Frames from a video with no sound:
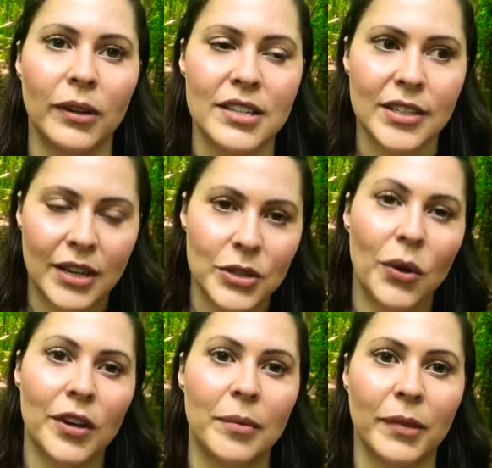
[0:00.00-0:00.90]
And so I
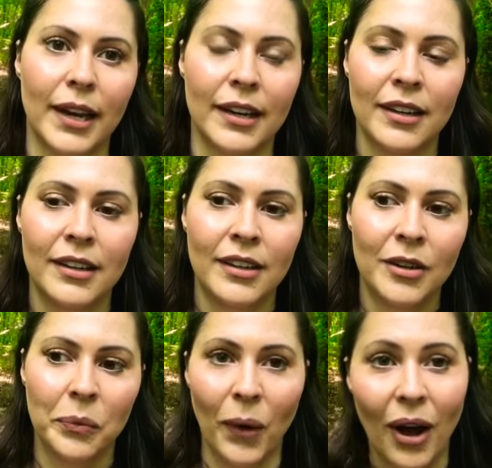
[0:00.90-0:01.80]
told him, like,
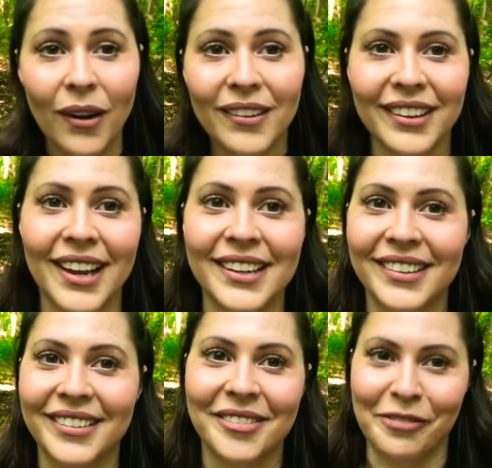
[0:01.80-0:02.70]
well, like,
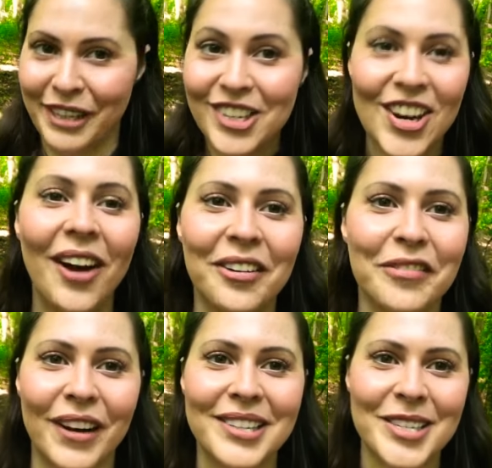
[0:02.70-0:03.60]
reach out and
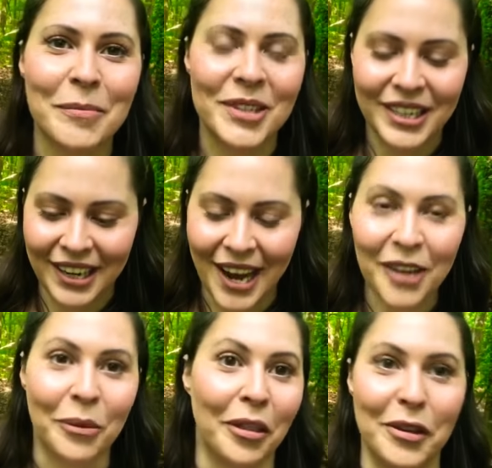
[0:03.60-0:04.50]
find someone to connect with.